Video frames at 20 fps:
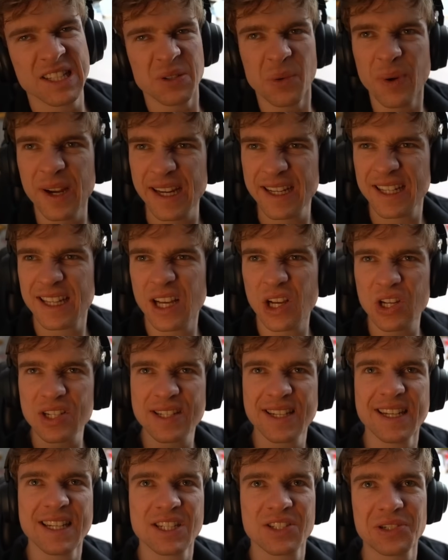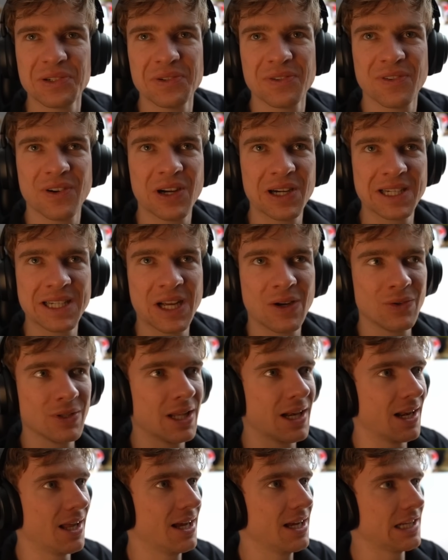weird that the Aston is so far down
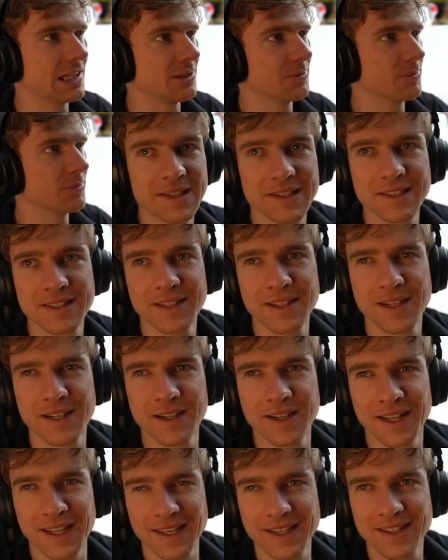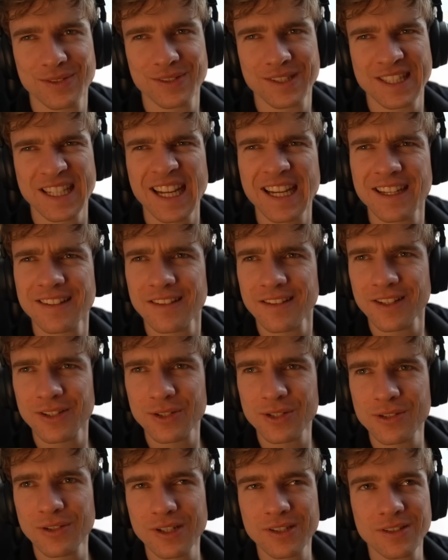the line. They are like second in the
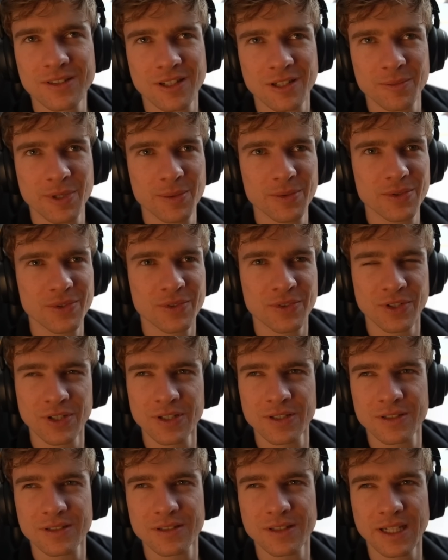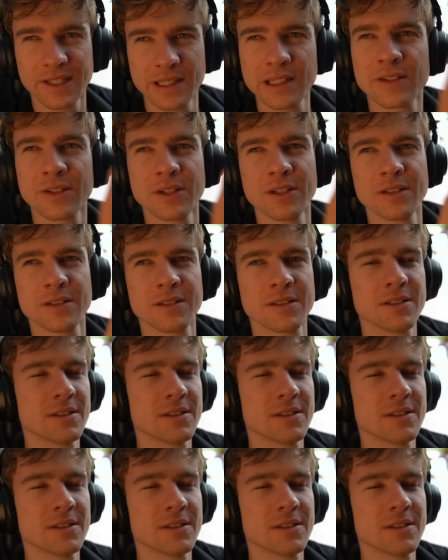constructors at the moment, or third? I think third.